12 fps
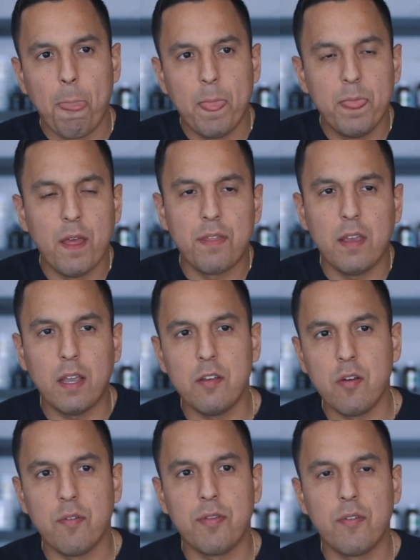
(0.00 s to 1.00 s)
Nothing in
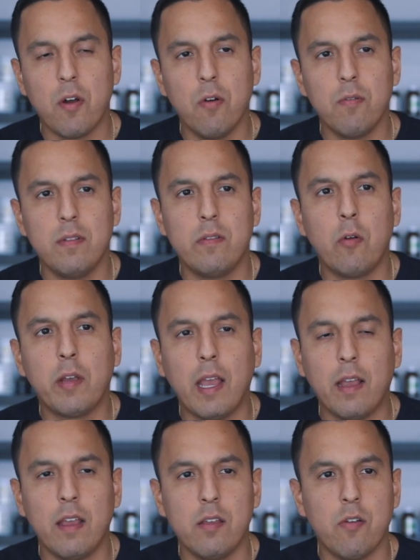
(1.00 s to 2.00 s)
your throat, no
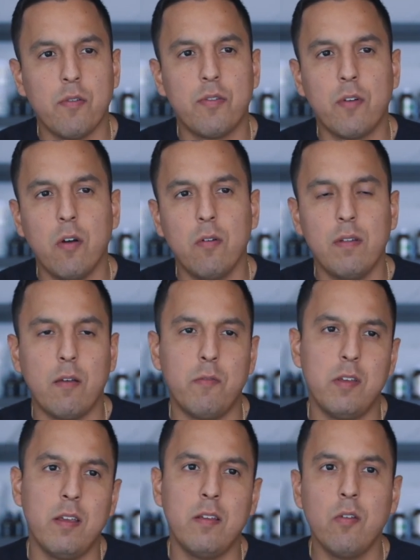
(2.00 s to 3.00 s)
kick in your throat like when
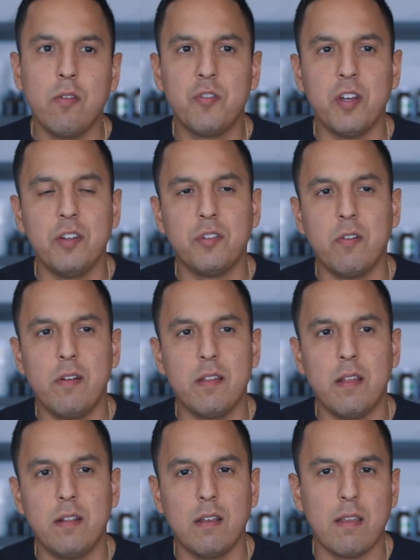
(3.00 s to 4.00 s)
you use ginger or
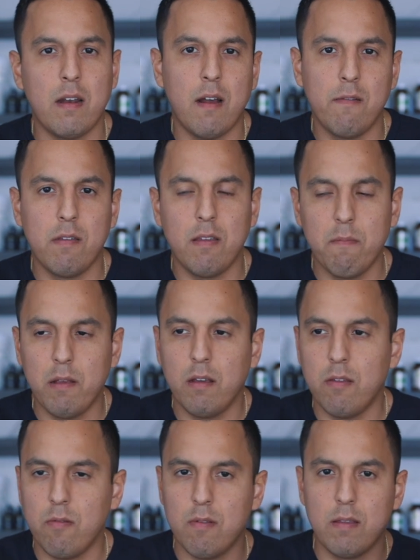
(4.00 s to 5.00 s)
anything like that, obviously,
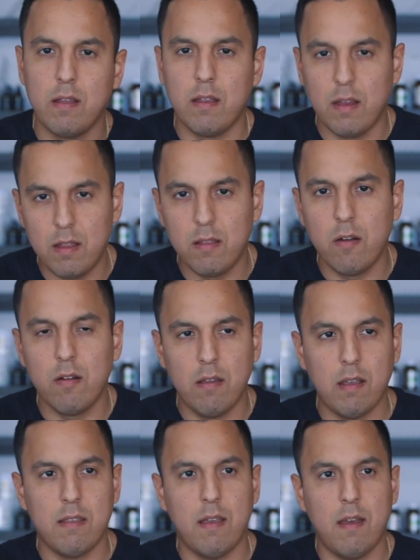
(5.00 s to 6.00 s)
because there's nothing in there
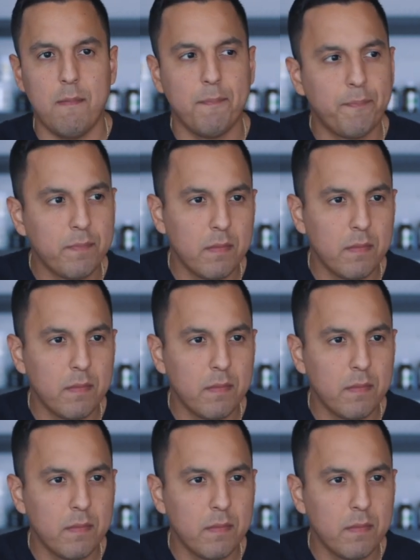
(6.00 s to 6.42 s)
like that